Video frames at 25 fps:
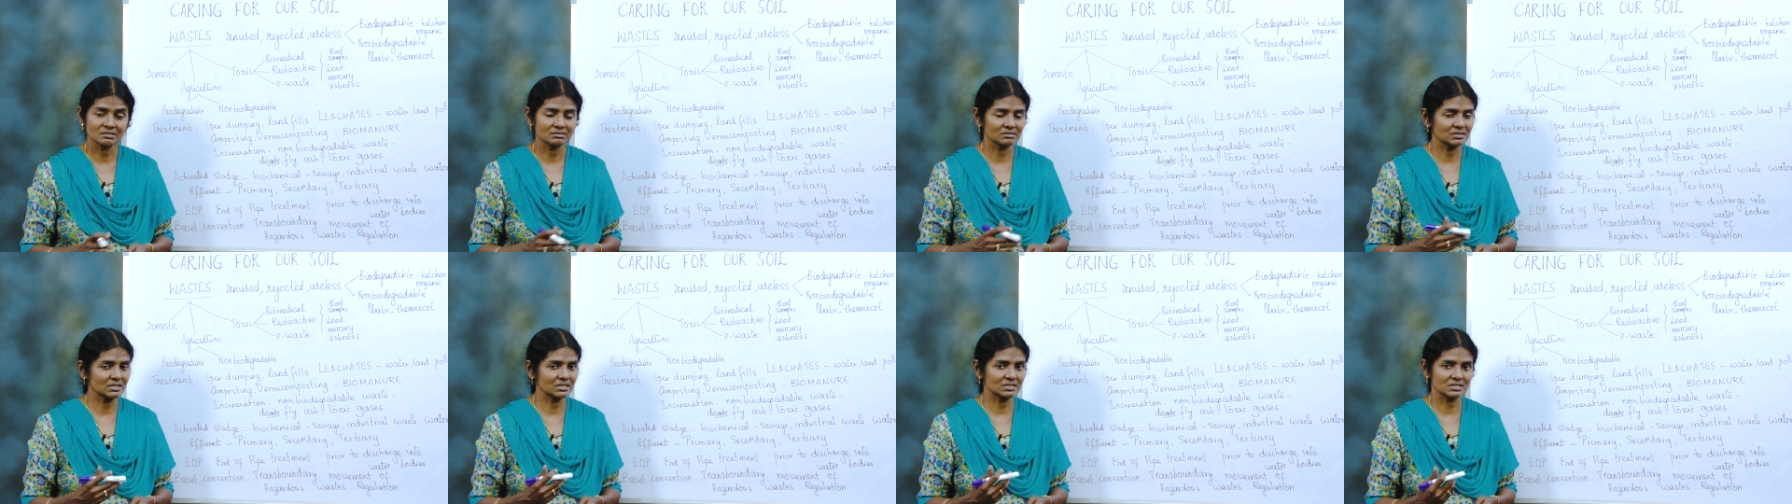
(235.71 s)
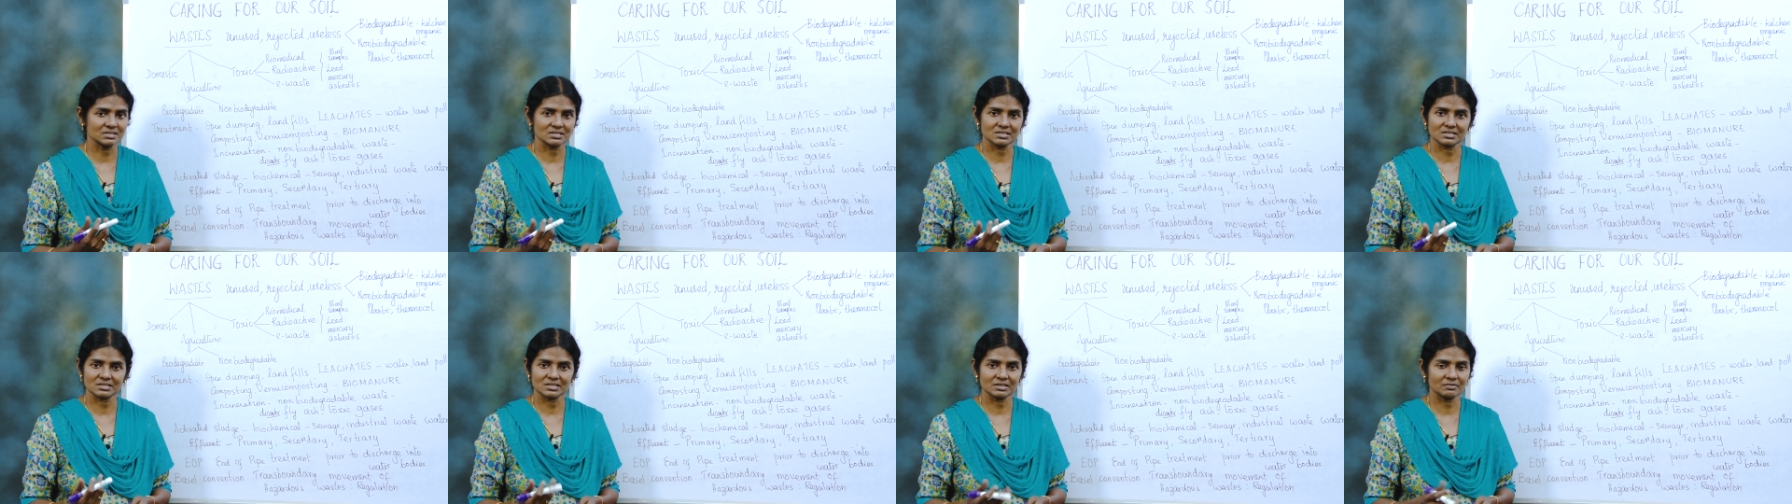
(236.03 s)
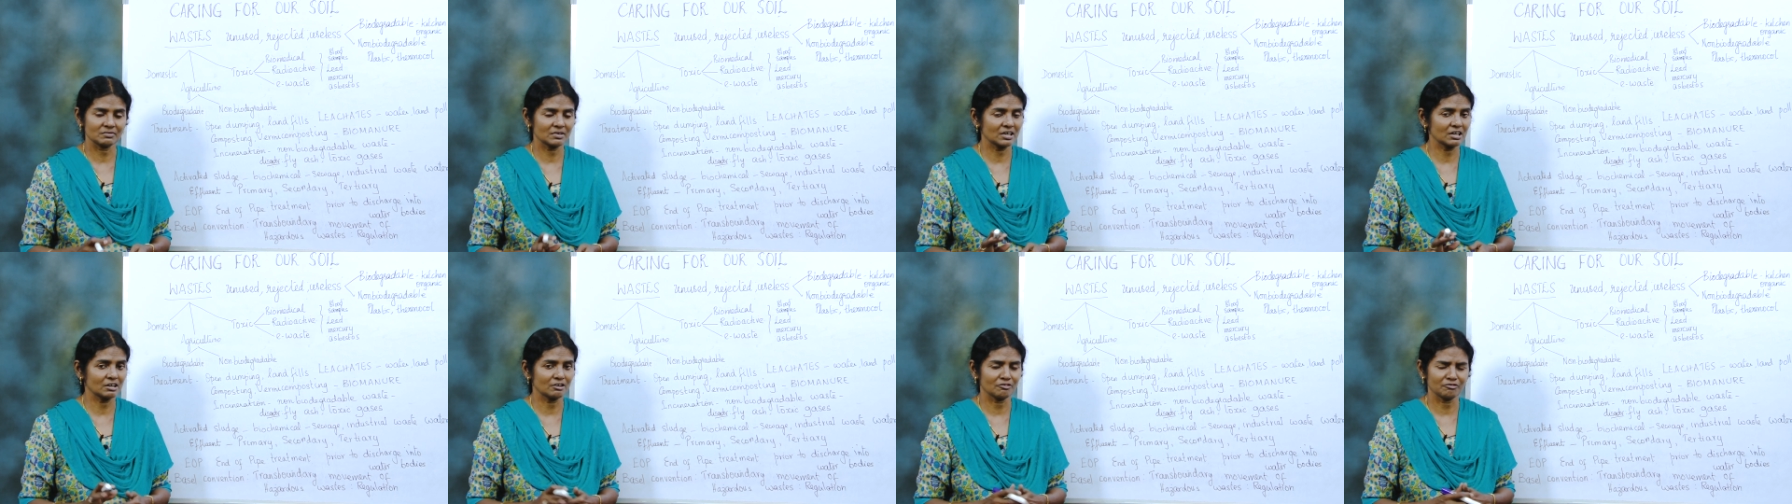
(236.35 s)
it is
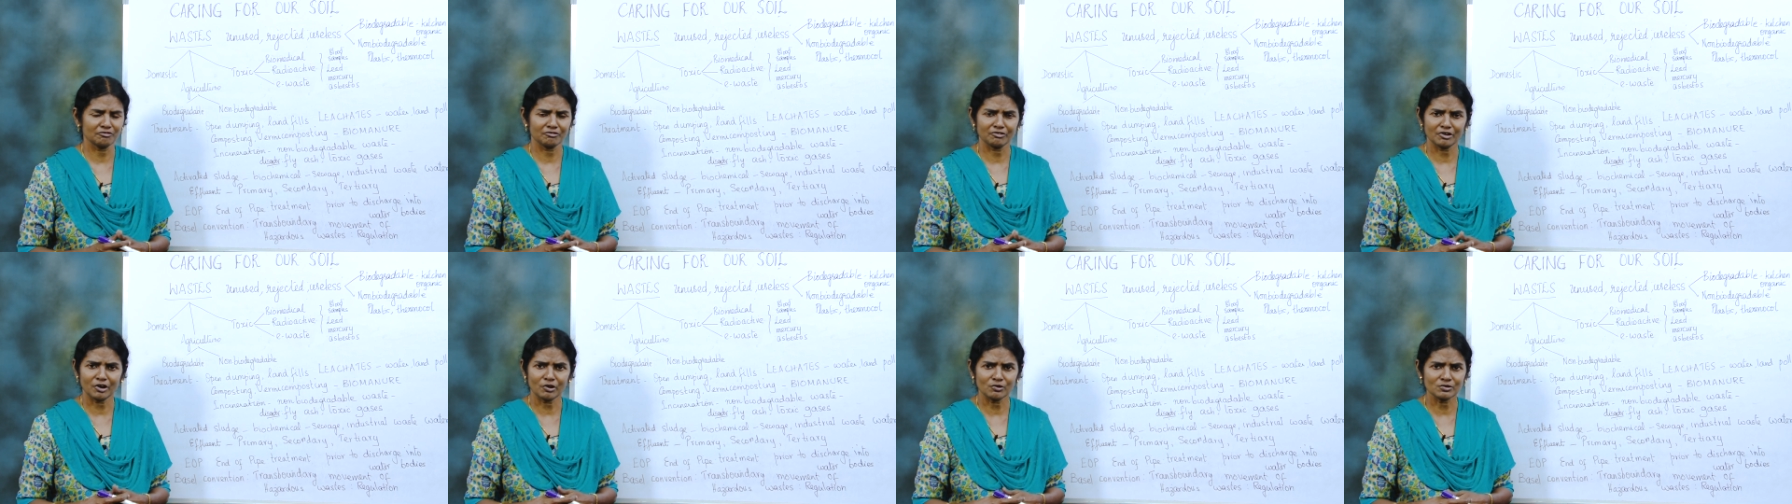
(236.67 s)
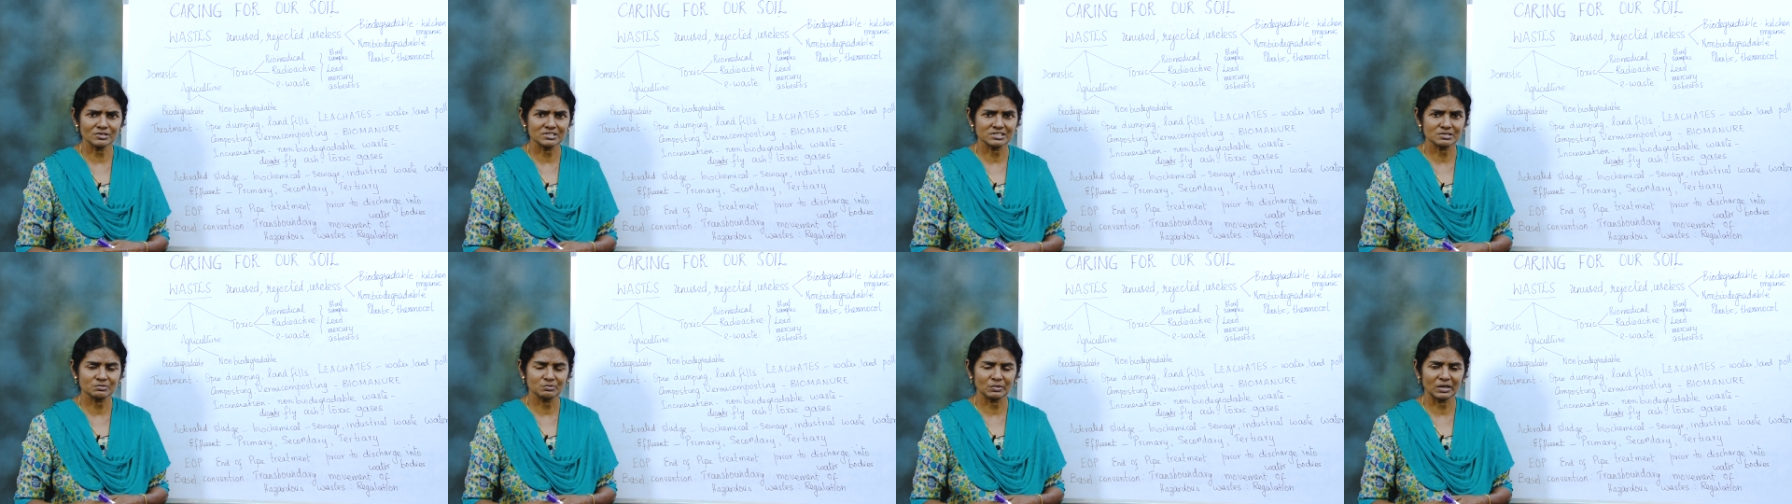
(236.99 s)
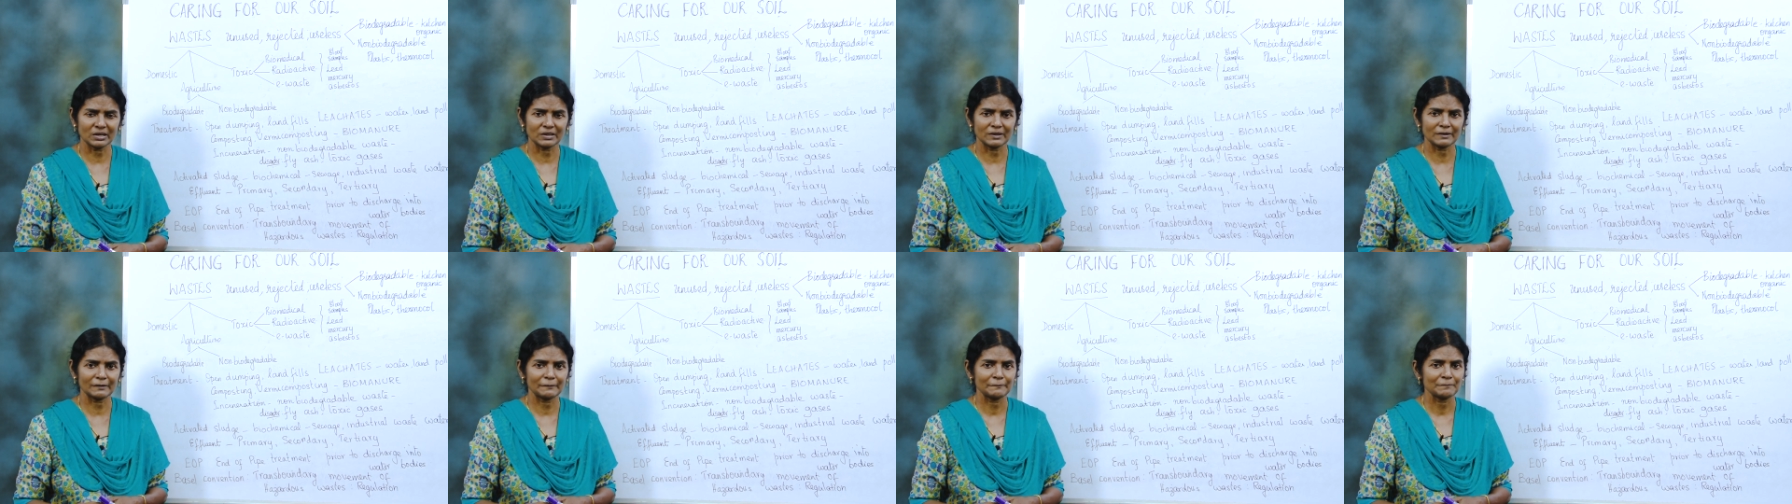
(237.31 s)
giving a foul
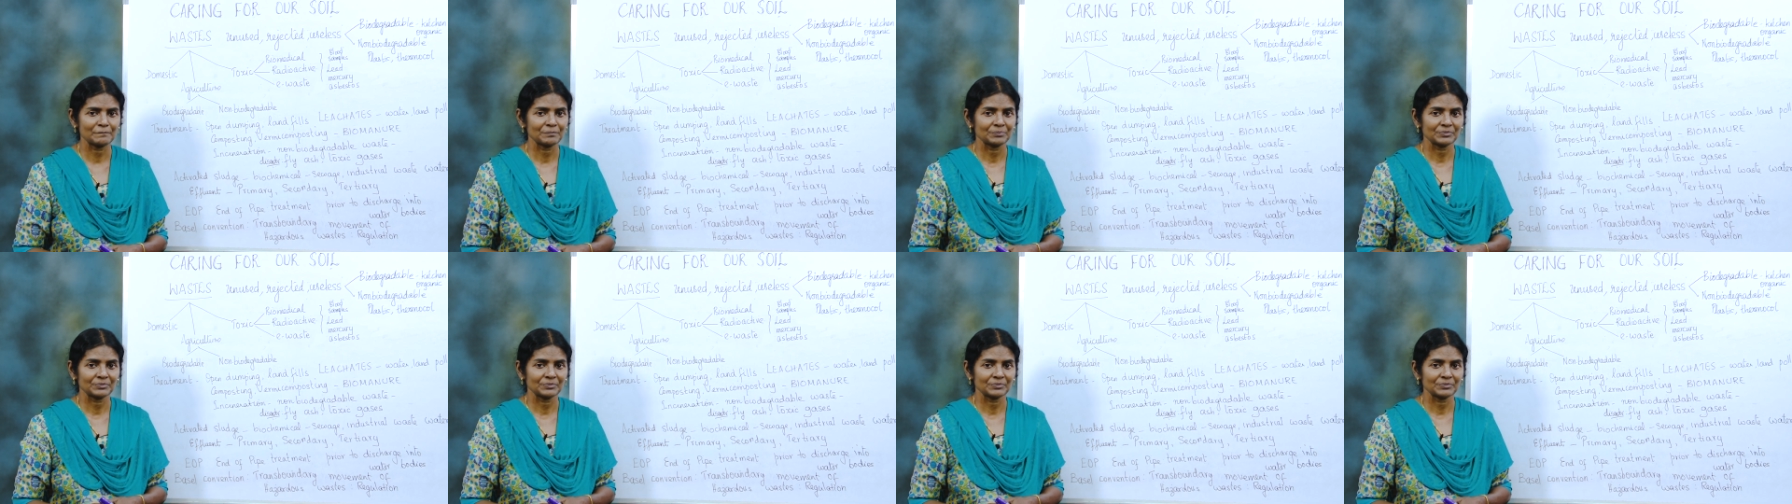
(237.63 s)
smell